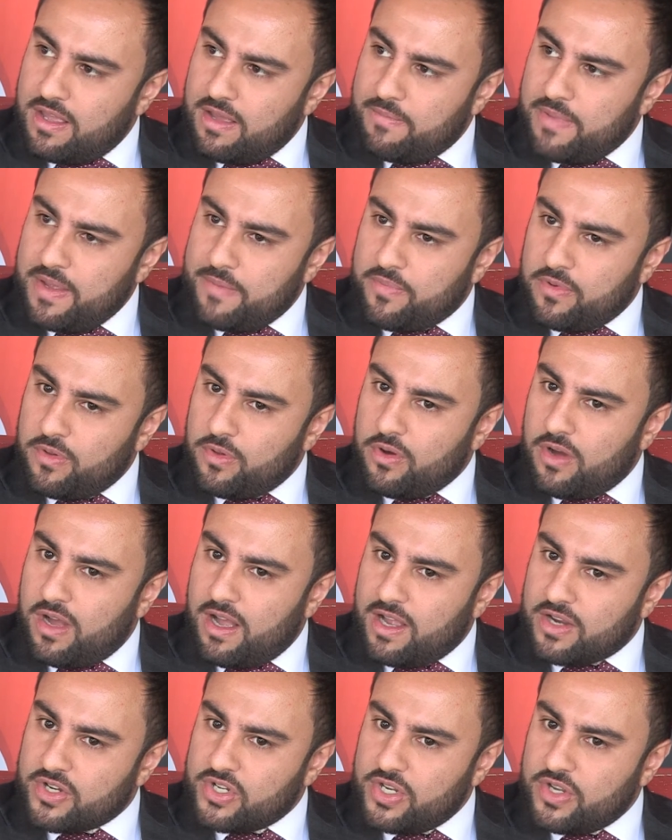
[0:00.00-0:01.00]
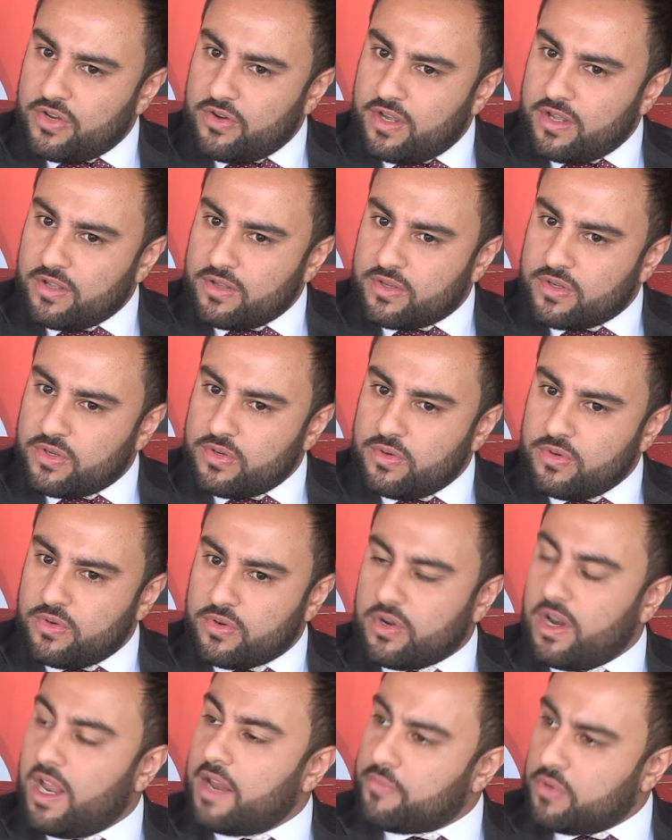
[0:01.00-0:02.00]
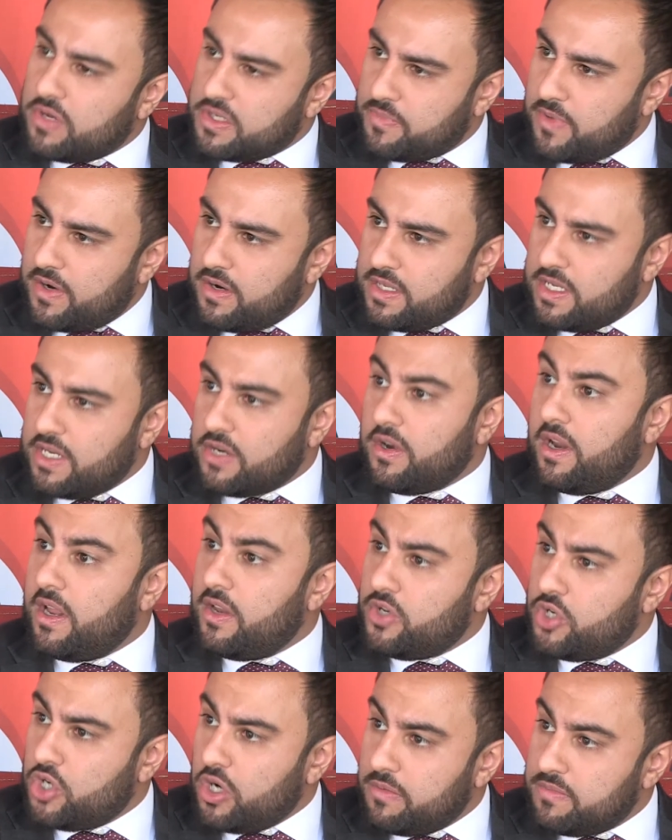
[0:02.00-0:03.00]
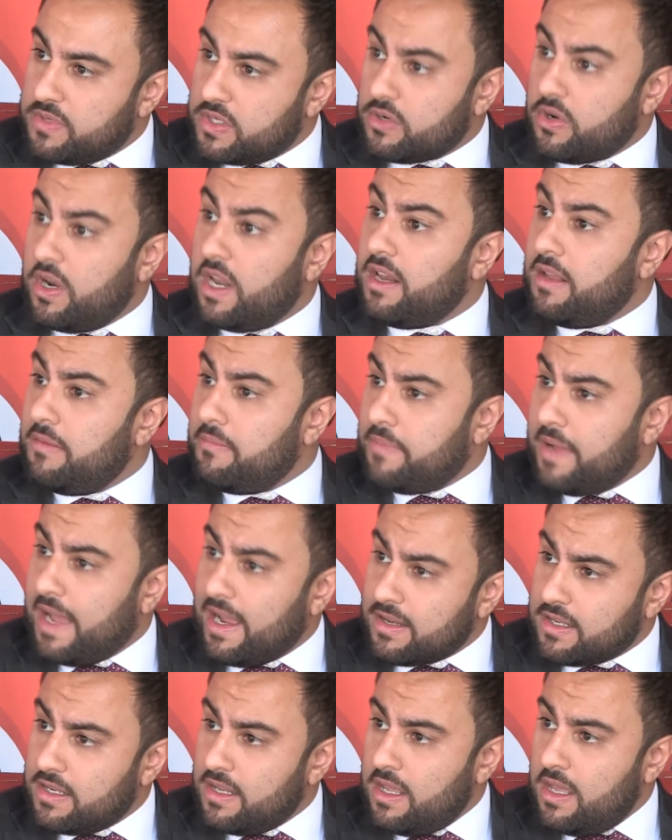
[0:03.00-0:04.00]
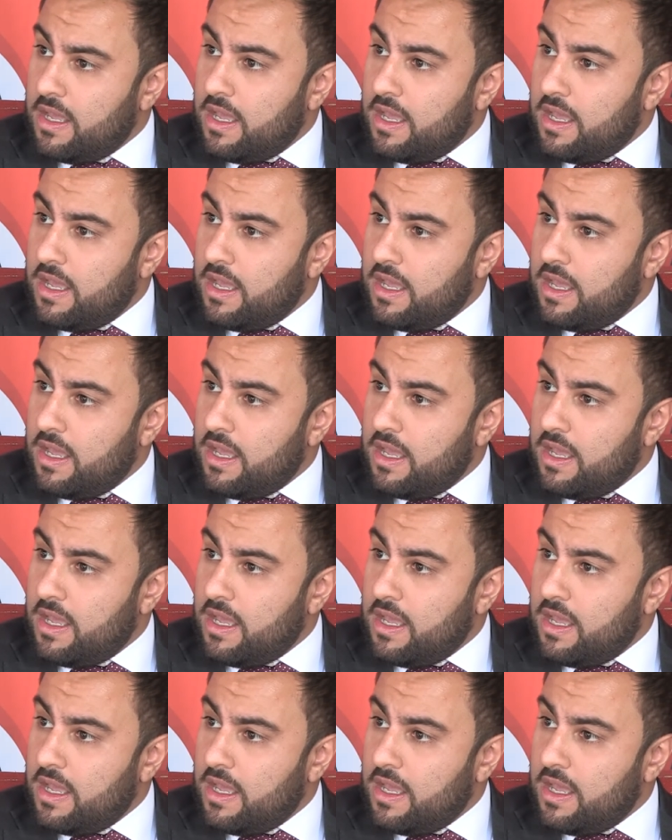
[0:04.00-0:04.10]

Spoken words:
People who are actually going to create prosperity, create jobs, create impact.